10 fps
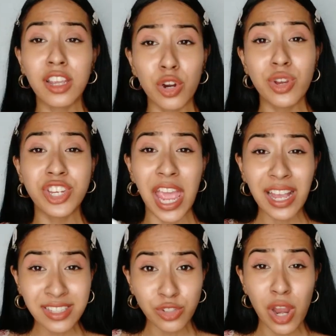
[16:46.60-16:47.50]
licorice
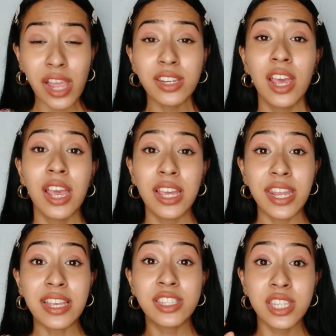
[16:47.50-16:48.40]
extract,
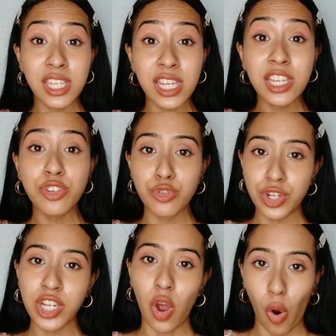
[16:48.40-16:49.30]
it has tea
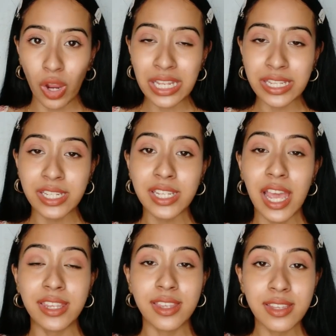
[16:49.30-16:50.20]
tree oil in it,
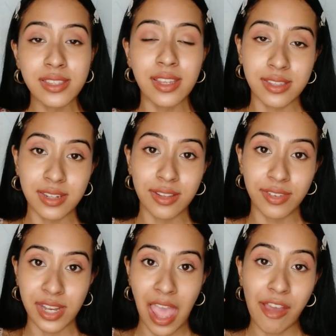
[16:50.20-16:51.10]
and this doesn't
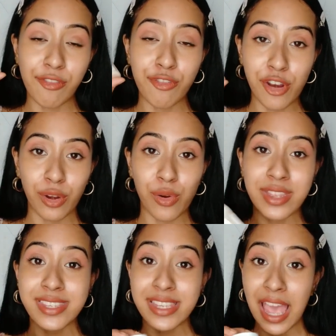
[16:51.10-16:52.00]
even have
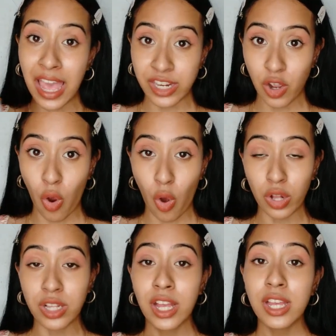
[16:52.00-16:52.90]
fragrance at
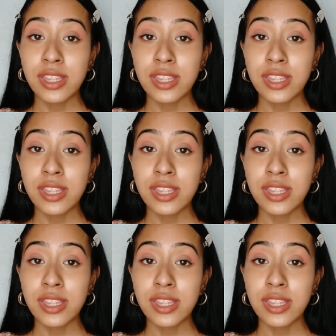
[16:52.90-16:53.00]
all.